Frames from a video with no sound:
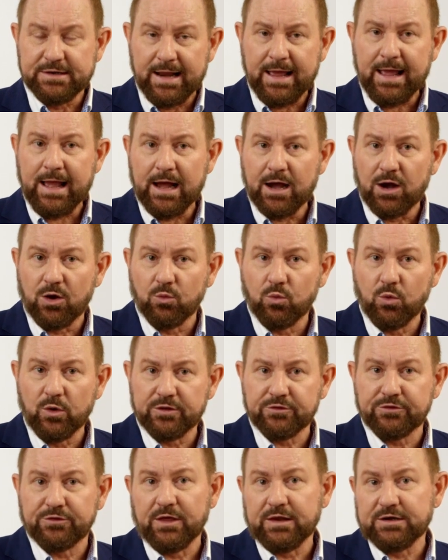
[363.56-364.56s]
now
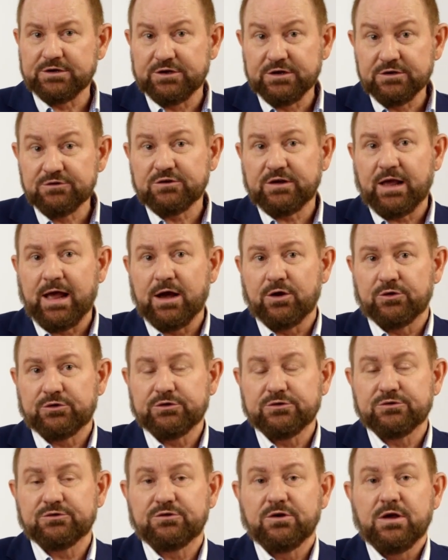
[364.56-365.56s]
with
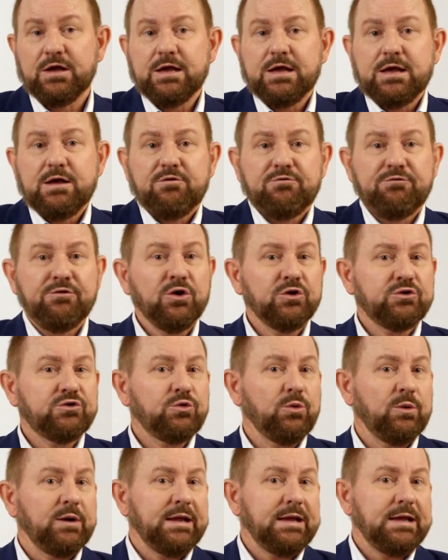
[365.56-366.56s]
discounters
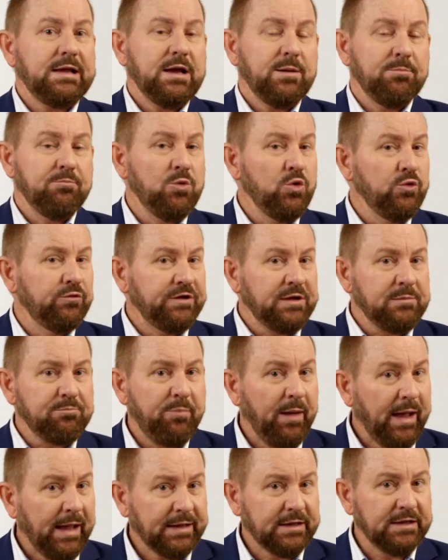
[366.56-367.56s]
virtually moving
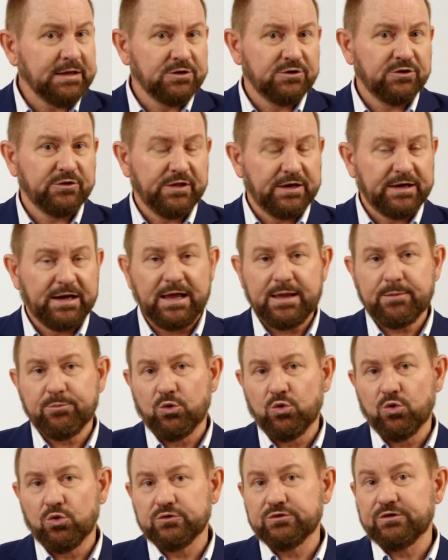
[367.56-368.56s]
back into the
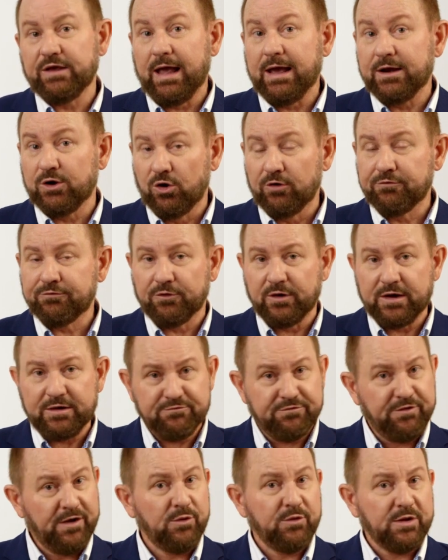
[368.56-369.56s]
neighbourhoods and offering
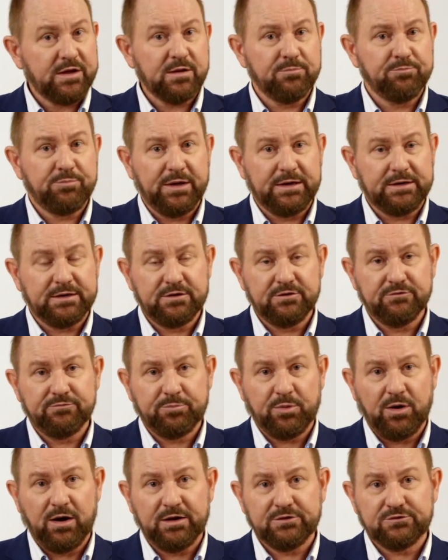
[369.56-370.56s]
very competitive
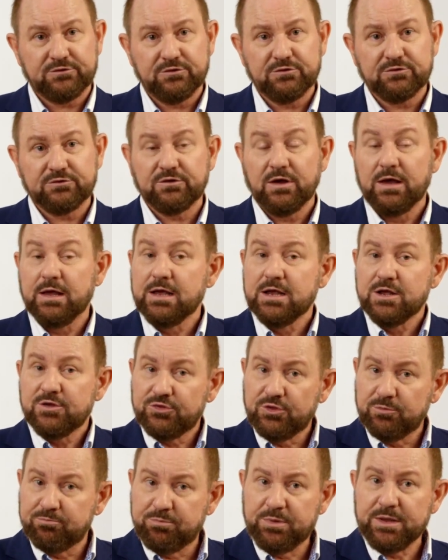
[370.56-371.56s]
prices,
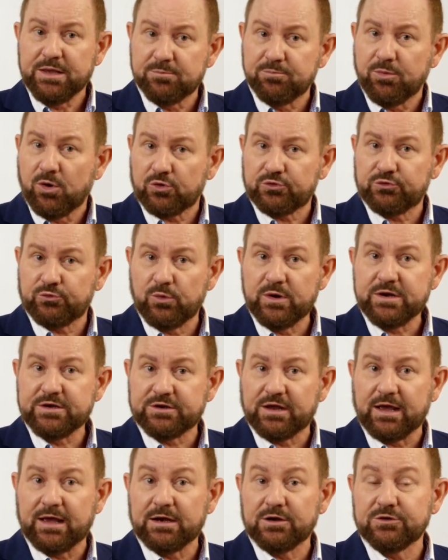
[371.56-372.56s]
the big box
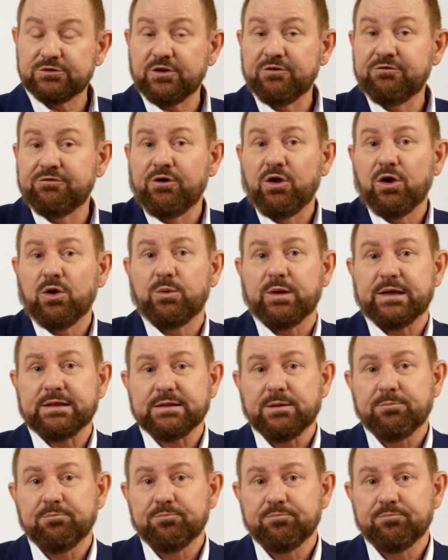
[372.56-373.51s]
retailers are following them.